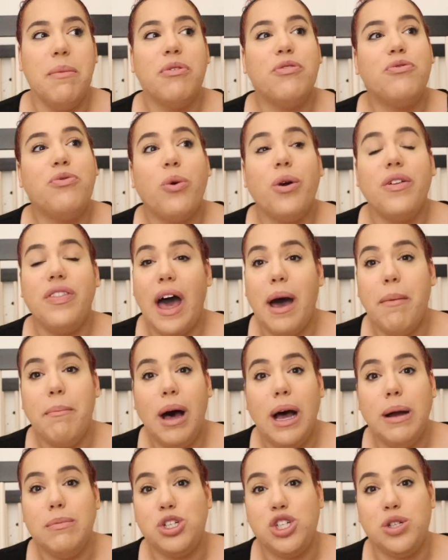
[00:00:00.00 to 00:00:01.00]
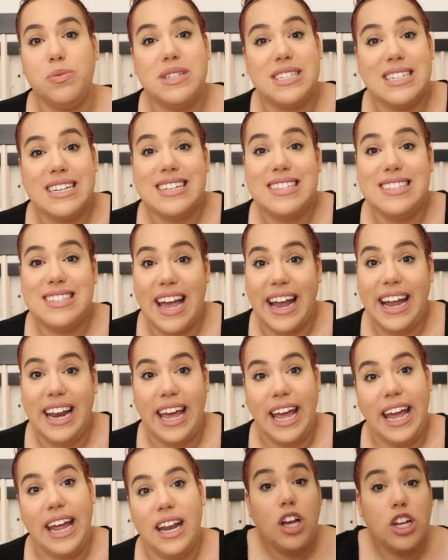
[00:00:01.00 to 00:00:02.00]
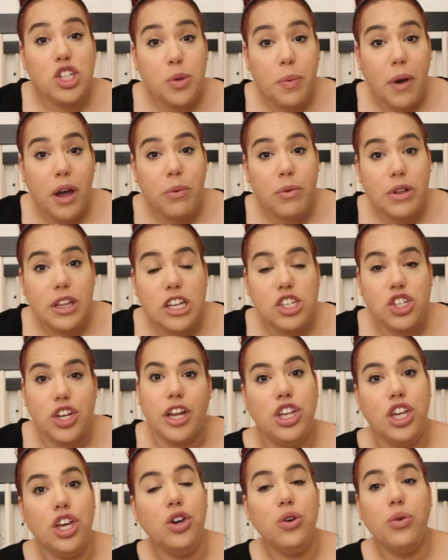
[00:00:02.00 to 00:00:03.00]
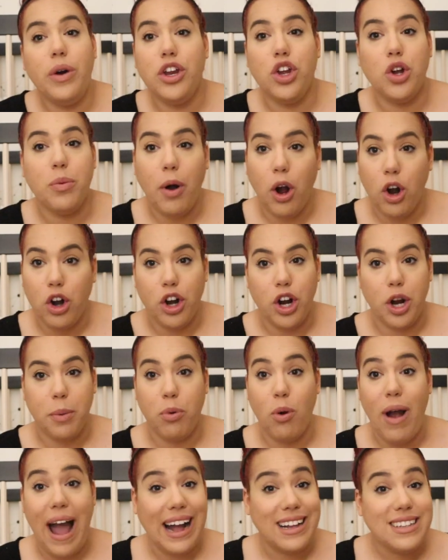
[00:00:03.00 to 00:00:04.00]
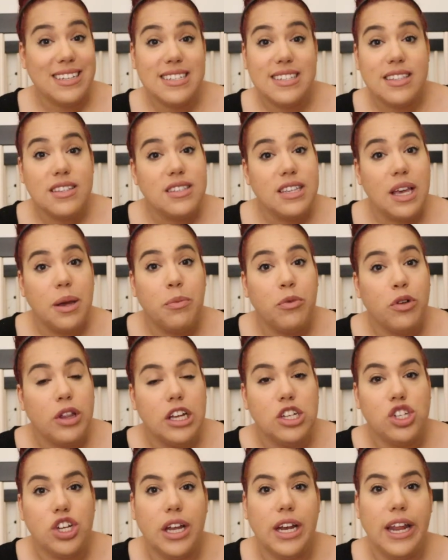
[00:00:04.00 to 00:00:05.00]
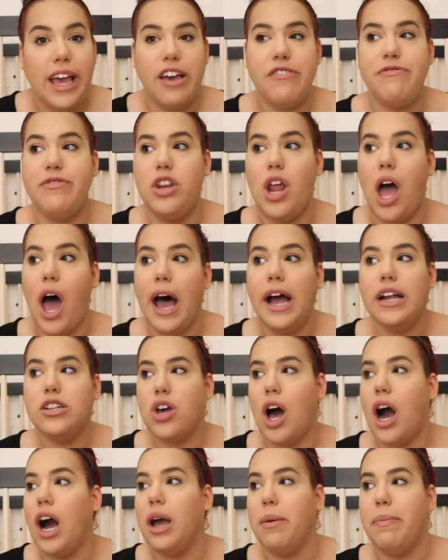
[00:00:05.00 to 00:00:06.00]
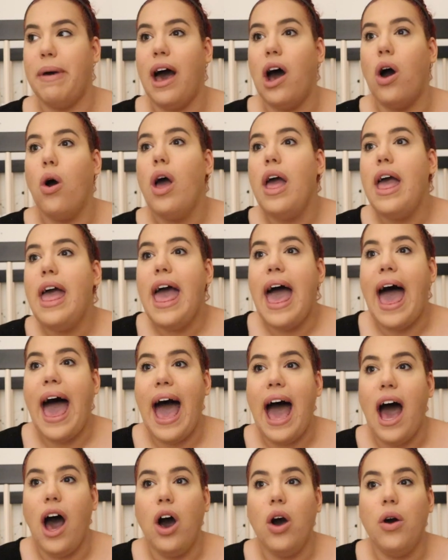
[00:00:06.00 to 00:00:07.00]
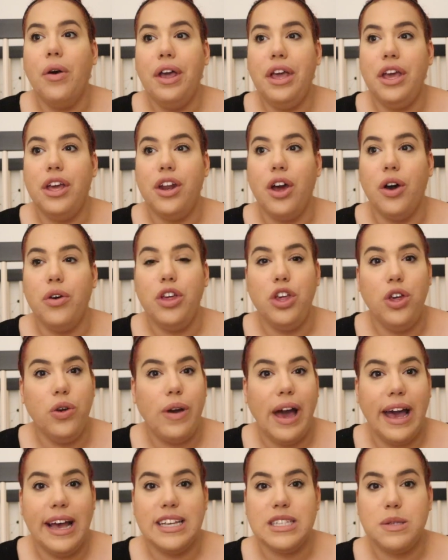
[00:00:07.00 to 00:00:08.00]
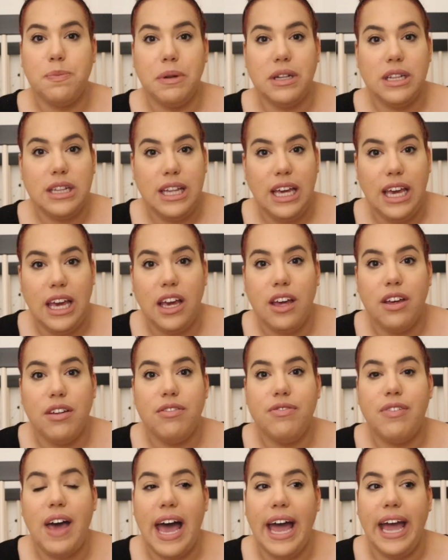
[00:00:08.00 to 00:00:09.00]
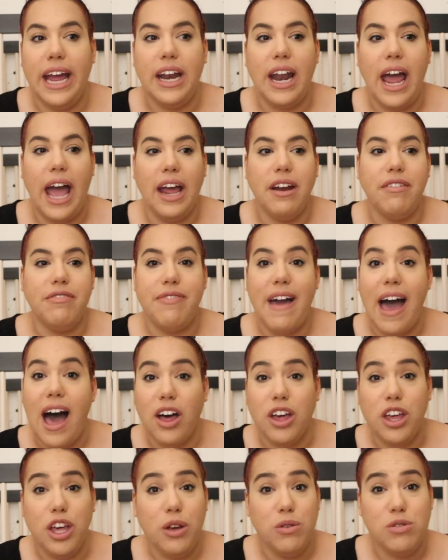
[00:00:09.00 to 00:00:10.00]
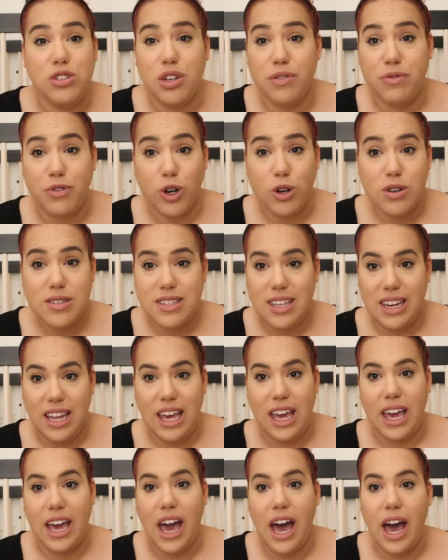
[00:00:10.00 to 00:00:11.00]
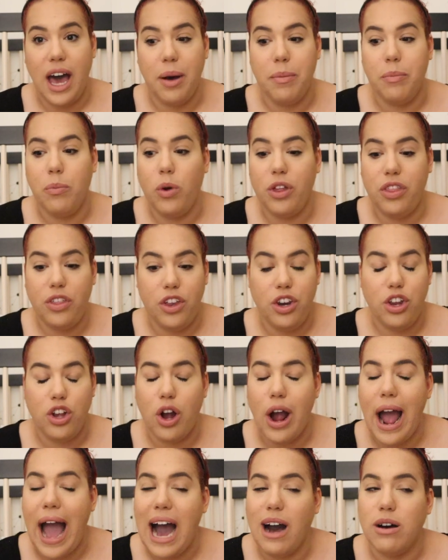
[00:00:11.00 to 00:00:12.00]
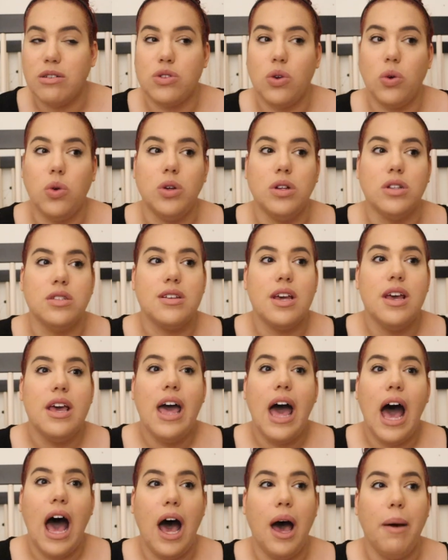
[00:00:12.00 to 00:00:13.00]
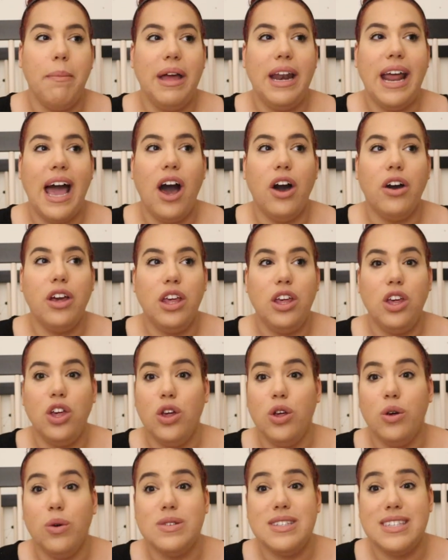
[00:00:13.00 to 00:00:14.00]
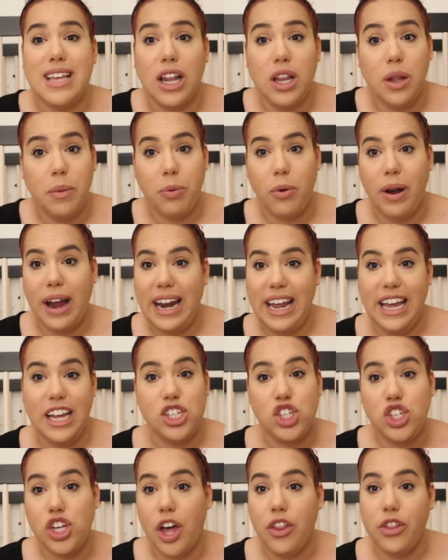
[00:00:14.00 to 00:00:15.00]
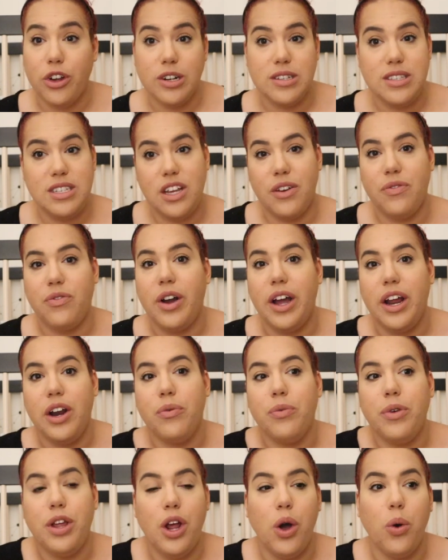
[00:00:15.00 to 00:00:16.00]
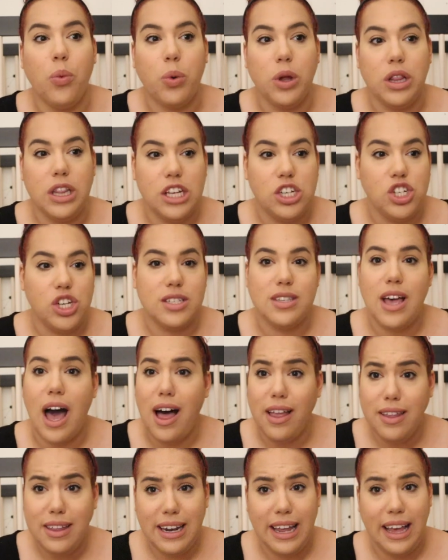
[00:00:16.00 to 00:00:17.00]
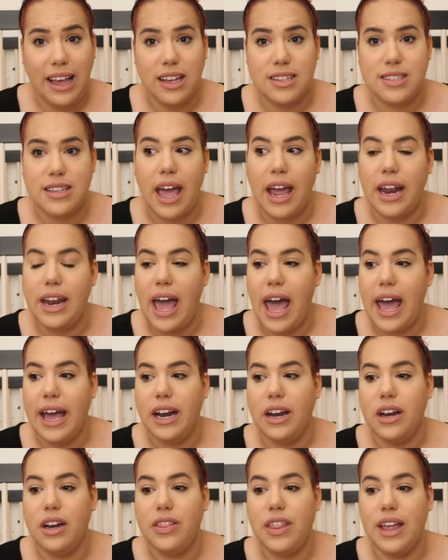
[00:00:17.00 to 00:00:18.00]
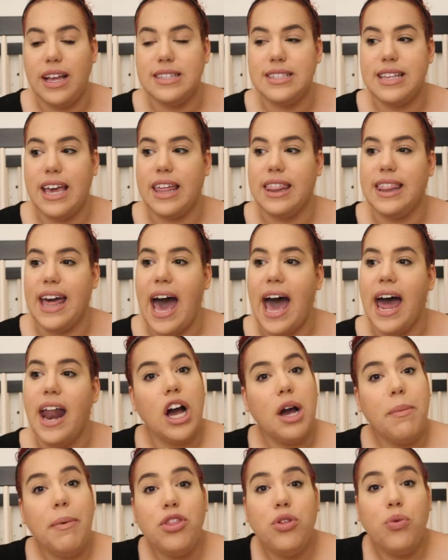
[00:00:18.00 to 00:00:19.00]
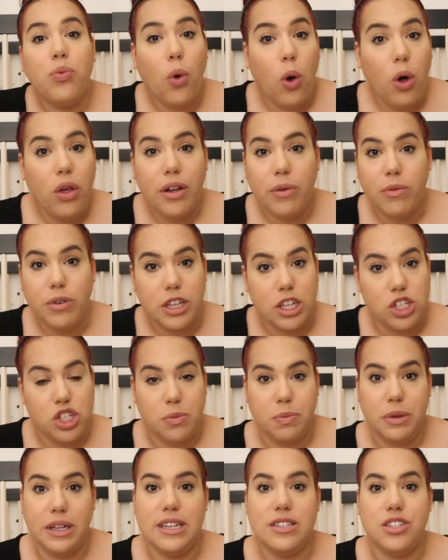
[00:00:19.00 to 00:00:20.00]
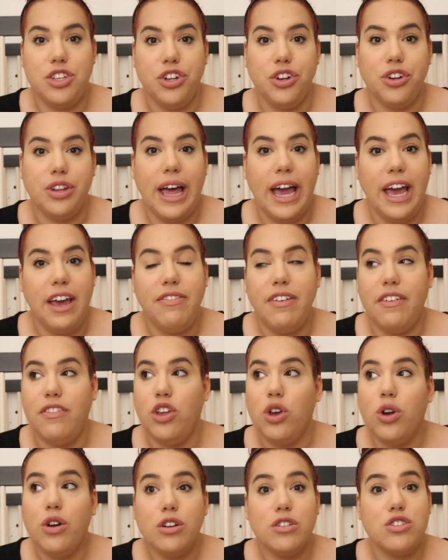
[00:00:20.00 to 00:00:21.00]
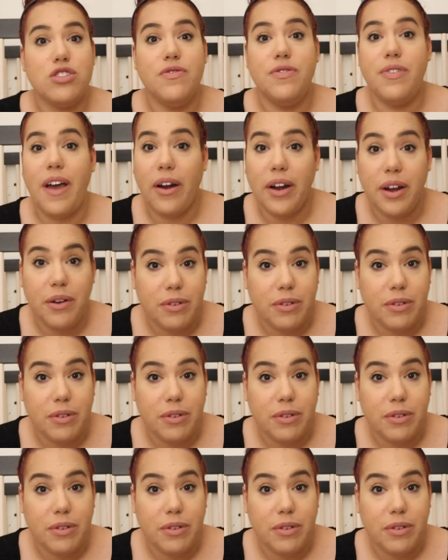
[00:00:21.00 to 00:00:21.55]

for that mom. She was excited. Touch upon religion. You and your partner practice the same religion? If not, talk about how, you know, you guys believe and value diversity within your household, and how you celebrate each other's different, you know, religious holidays and things like that. Talk about the role that religion plays in your life. If you're very